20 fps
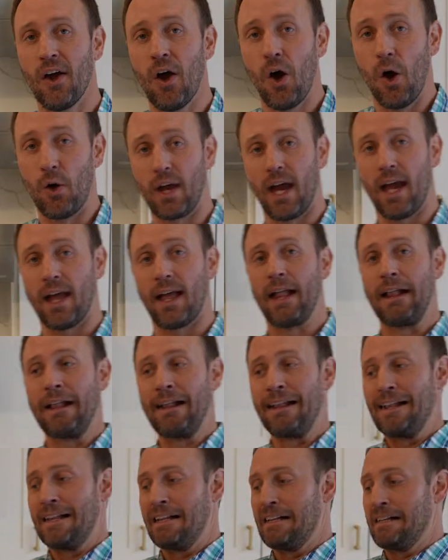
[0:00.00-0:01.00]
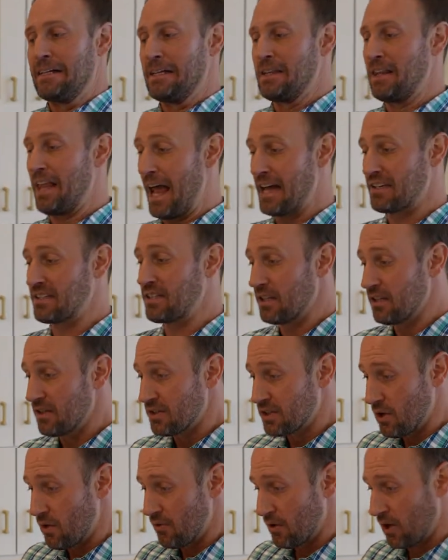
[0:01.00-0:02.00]
Okay, lastly,
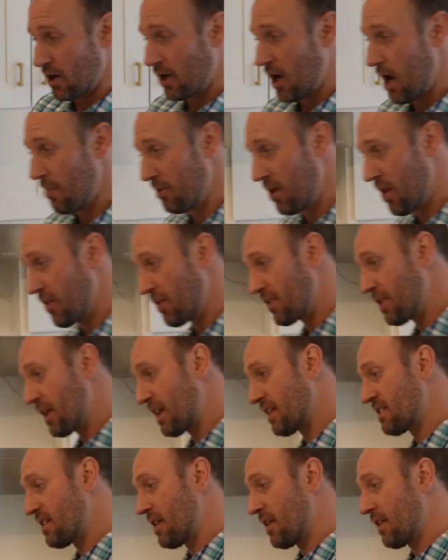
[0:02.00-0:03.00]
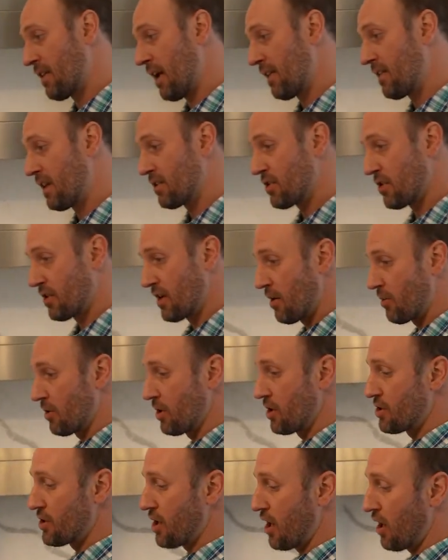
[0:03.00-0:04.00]
let's go over a couple other things that I think turned out
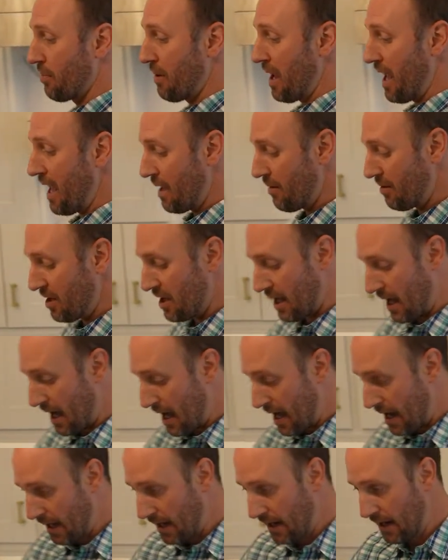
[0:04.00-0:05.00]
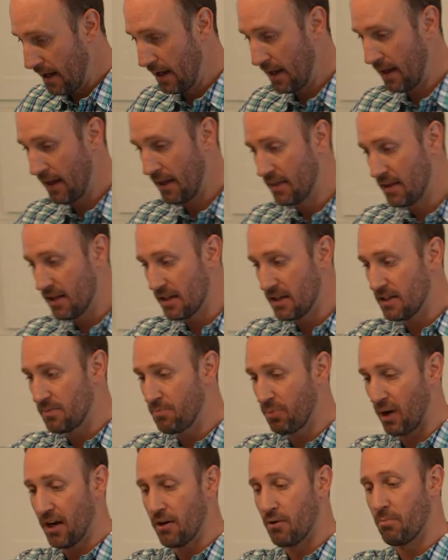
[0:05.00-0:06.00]
really sharp. Amy got these
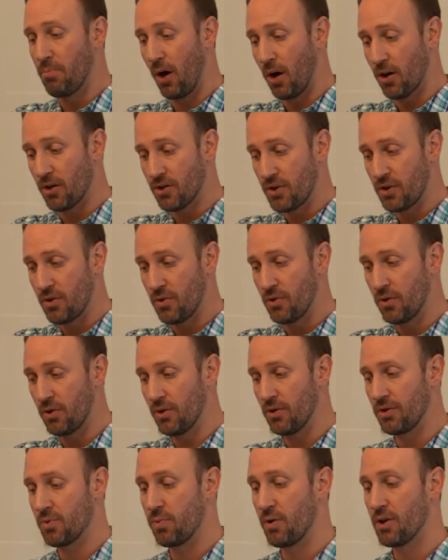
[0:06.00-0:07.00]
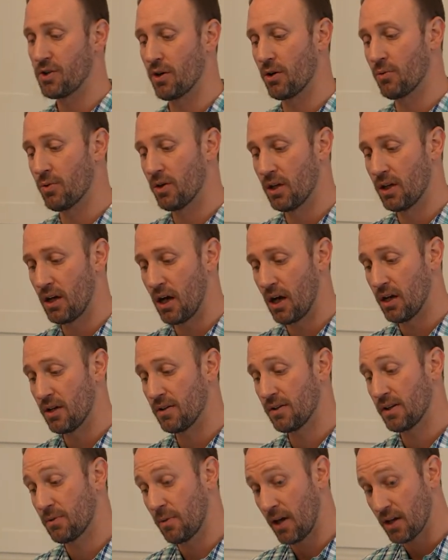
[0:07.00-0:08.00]
brand new bar stools, which are really
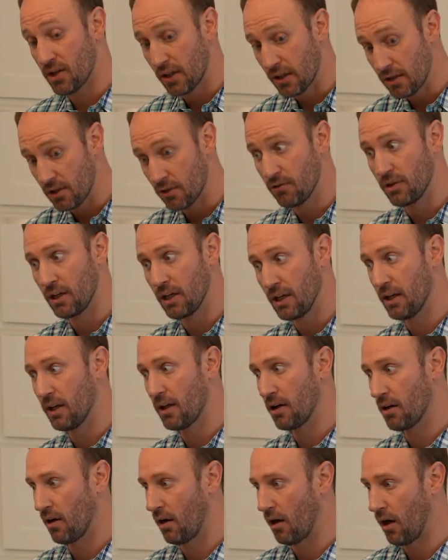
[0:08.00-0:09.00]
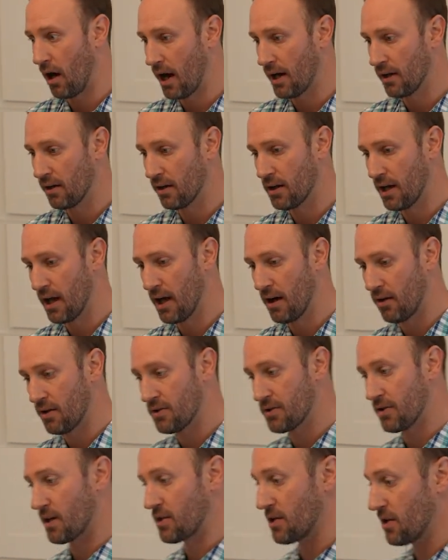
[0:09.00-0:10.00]
nice because we actually do eat in our island now
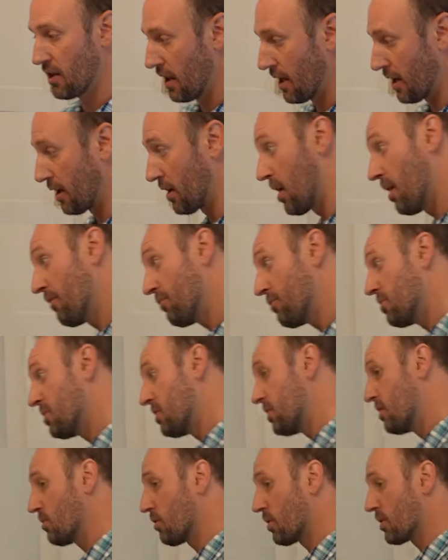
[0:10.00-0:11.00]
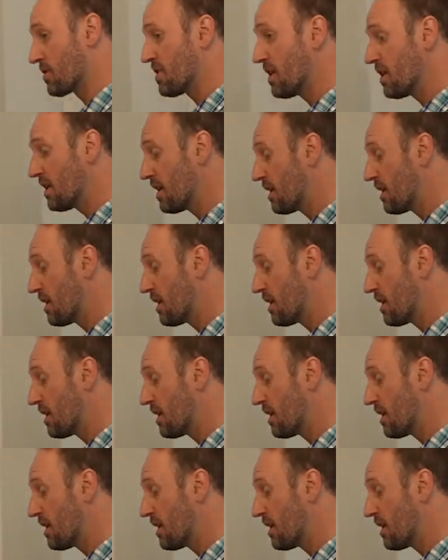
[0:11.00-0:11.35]
because they're actually like comfortable and we're sitting